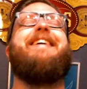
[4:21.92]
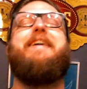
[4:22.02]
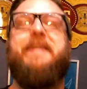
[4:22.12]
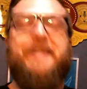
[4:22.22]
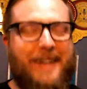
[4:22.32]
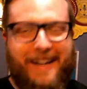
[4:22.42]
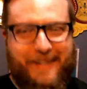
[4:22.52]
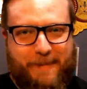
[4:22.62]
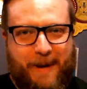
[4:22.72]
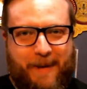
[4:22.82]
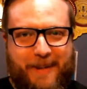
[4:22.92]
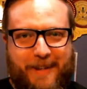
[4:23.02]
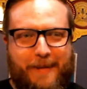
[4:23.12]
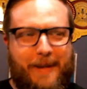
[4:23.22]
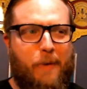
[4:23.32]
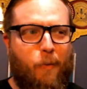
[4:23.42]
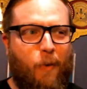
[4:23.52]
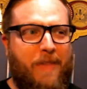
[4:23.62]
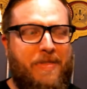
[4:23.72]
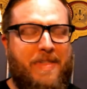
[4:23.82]
You guys are probably looking at me like,
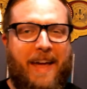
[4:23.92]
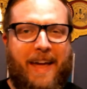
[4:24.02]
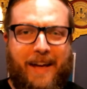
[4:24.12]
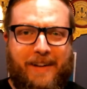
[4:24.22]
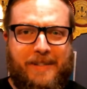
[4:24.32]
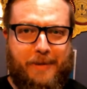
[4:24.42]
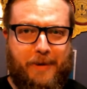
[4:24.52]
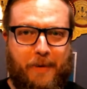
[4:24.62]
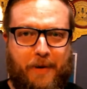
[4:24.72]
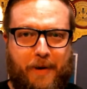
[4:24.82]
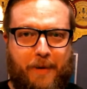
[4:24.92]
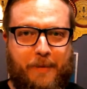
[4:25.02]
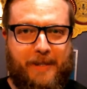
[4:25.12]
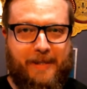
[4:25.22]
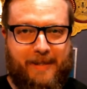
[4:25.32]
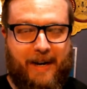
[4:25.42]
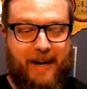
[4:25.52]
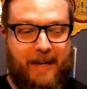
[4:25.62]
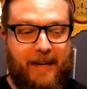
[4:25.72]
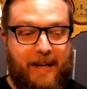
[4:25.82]
what the hell is going on with this
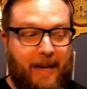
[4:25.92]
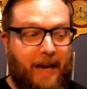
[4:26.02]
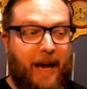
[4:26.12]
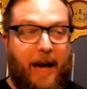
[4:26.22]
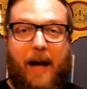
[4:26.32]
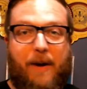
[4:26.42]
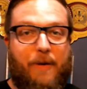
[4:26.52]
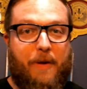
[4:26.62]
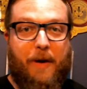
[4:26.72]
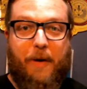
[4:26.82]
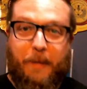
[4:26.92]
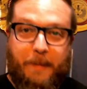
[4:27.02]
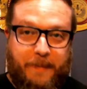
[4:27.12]
guy? I don't know.